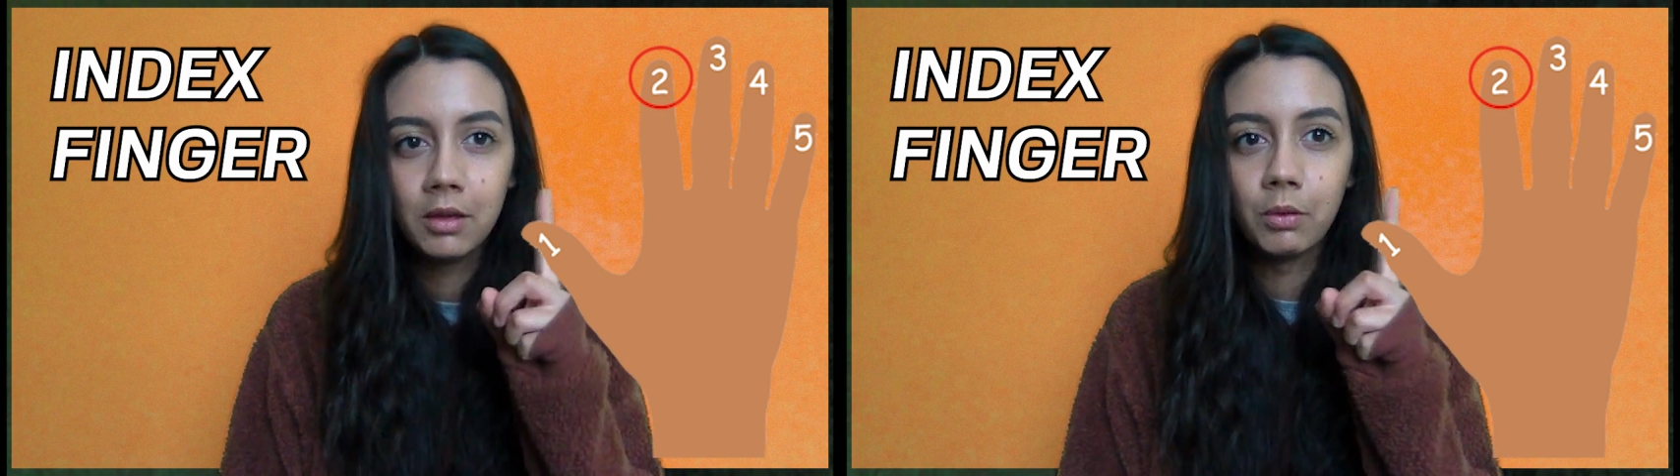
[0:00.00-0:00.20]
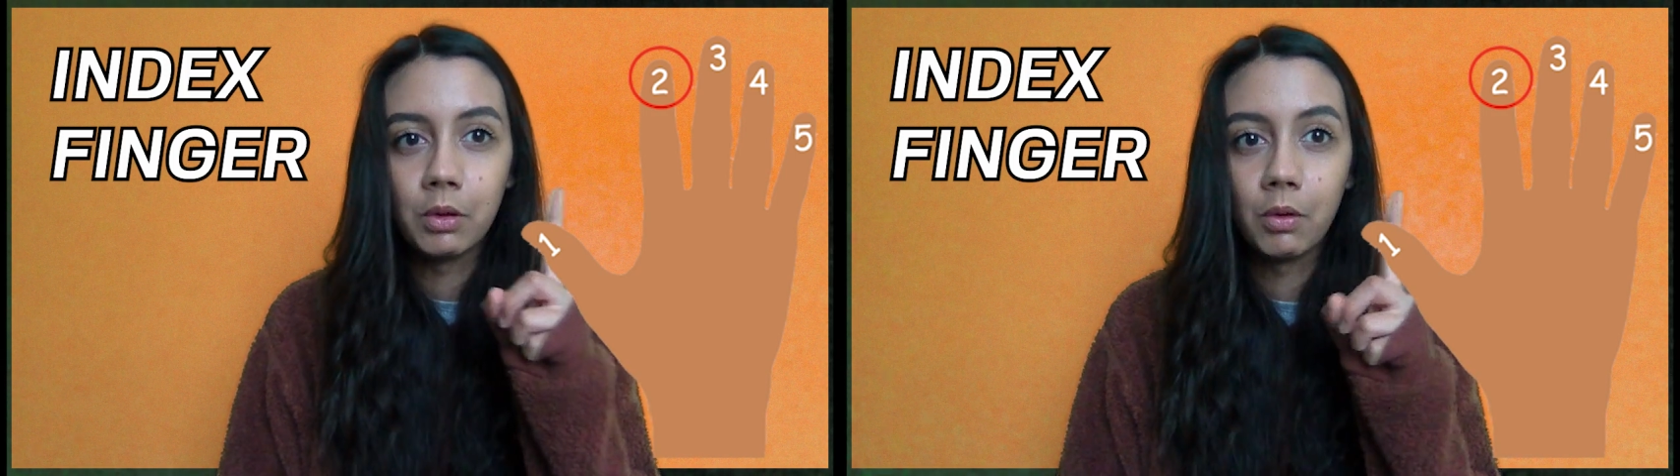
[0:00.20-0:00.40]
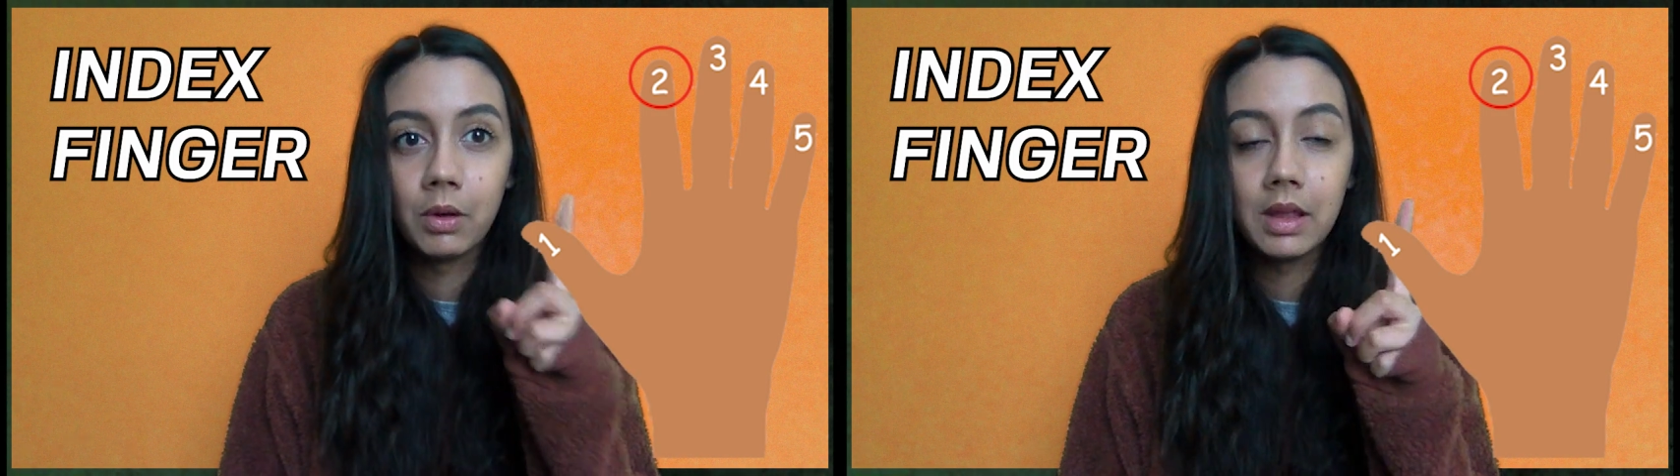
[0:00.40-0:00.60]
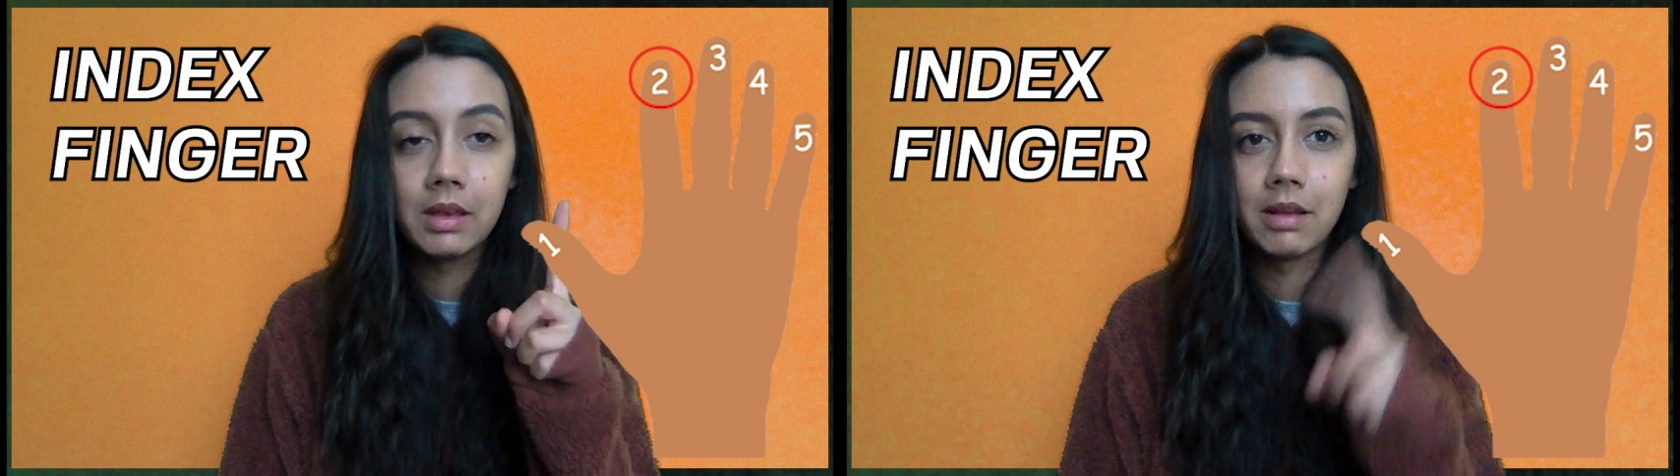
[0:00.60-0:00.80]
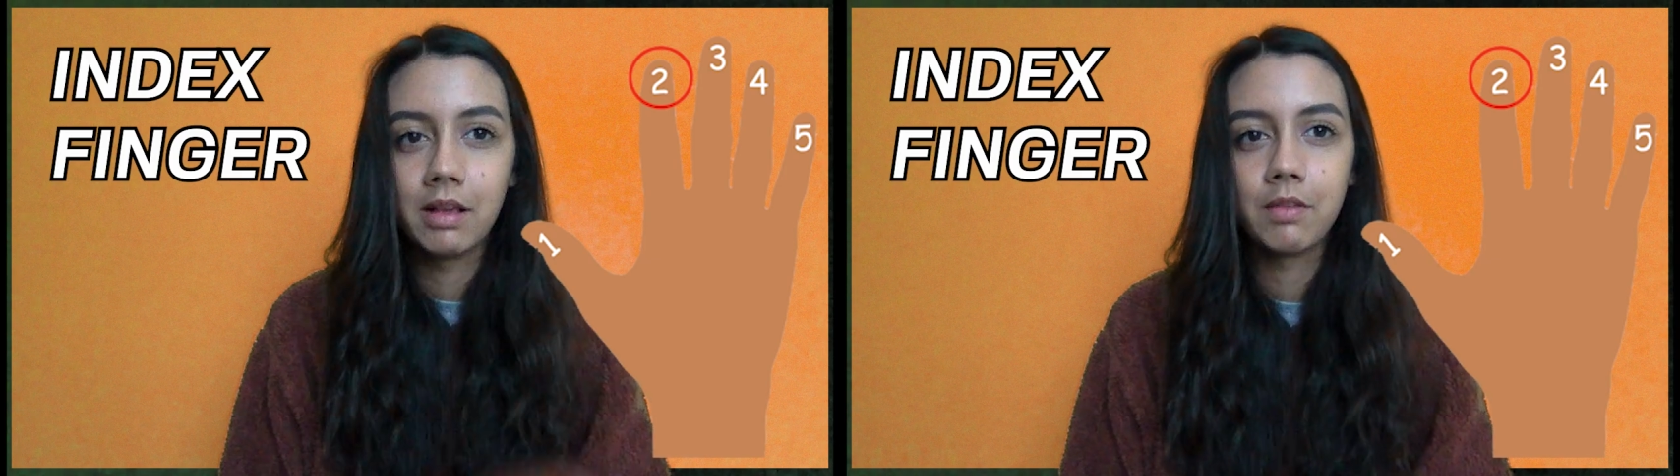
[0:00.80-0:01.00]
or your
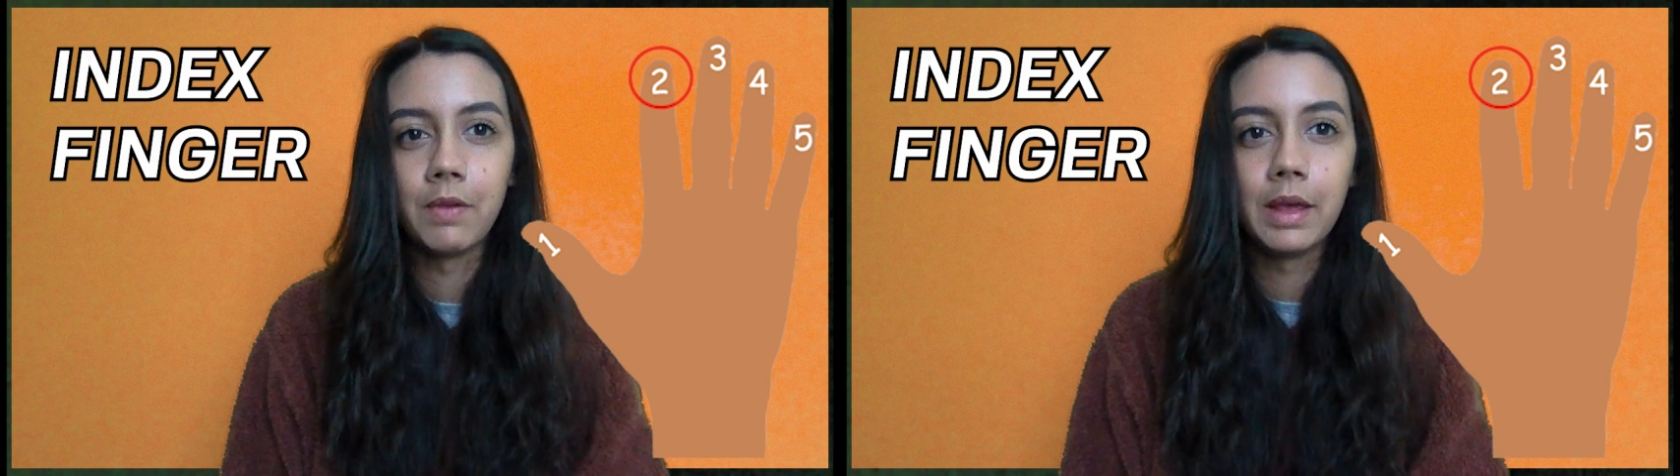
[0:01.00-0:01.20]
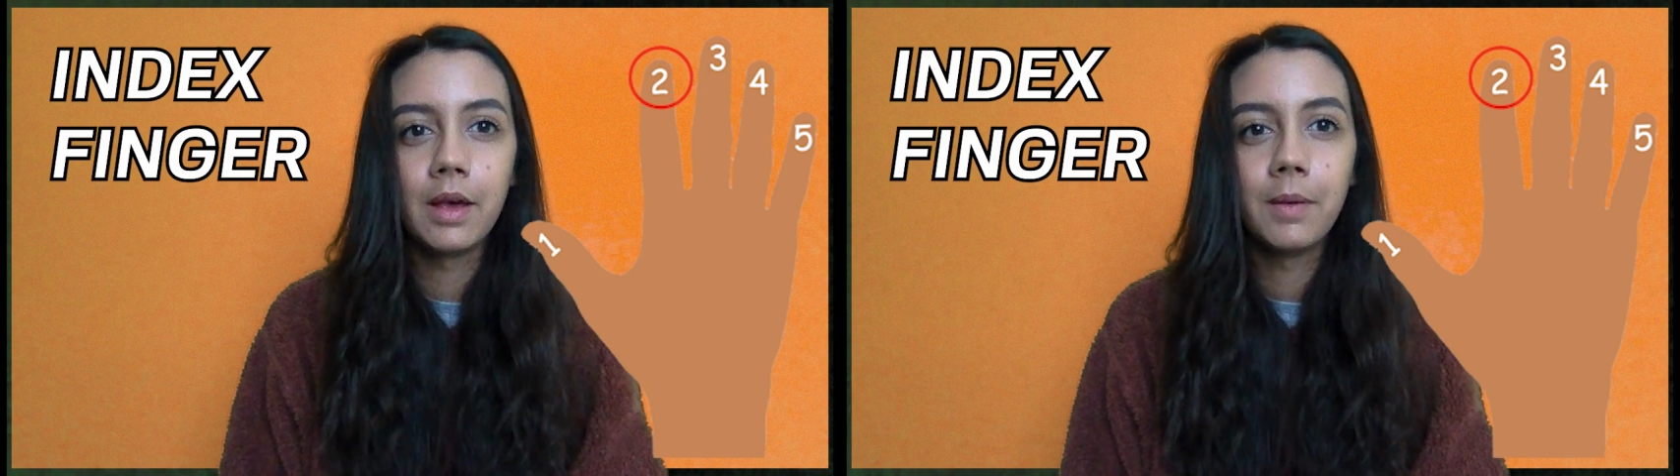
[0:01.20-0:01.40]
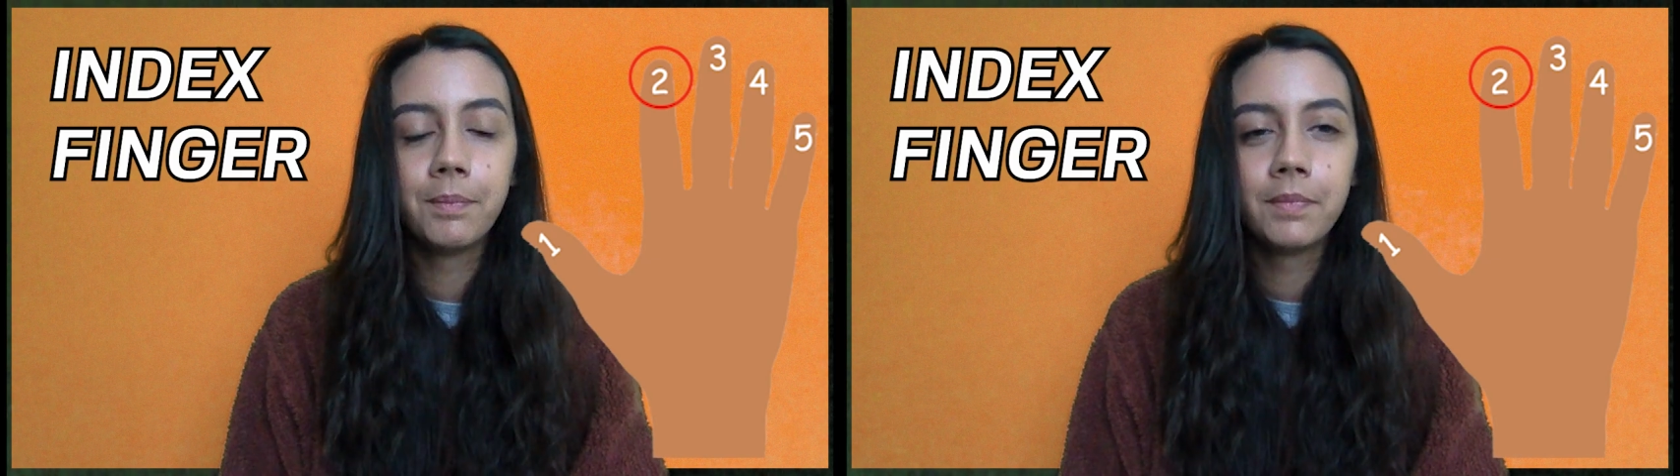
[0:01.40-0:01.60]
index finger.